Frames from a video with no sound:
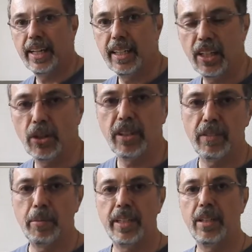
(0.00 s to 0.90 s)
hello
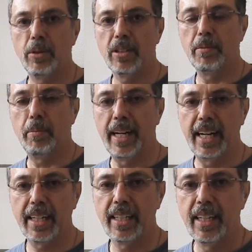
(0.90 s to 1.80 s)
everybody and welcome back.
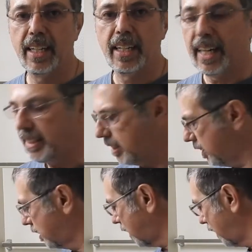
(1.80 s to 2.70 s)
I just
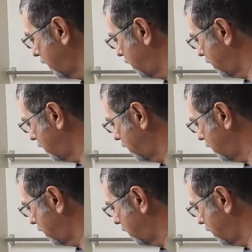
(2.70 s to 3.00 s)
decided